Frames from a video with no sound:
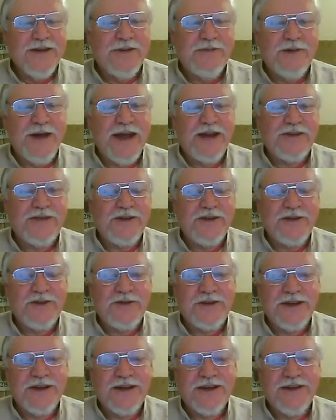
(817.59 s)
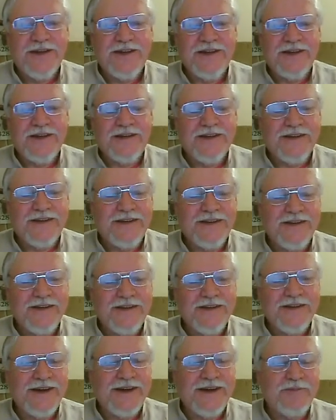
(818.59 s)
Radisson Hotel, and
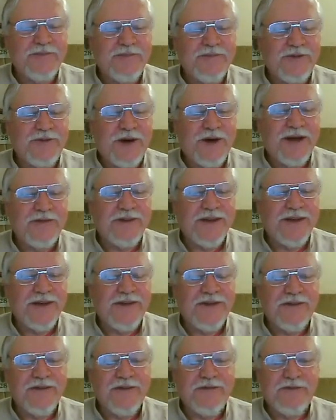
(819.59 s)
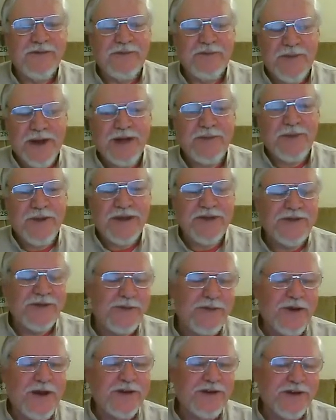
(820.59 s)
ended up driving from my place to
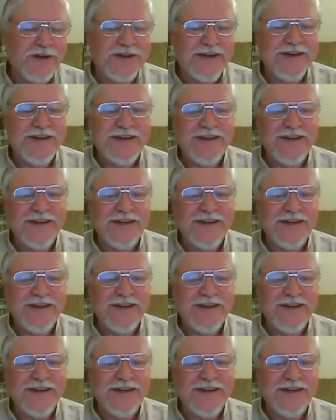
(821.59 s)
Washington,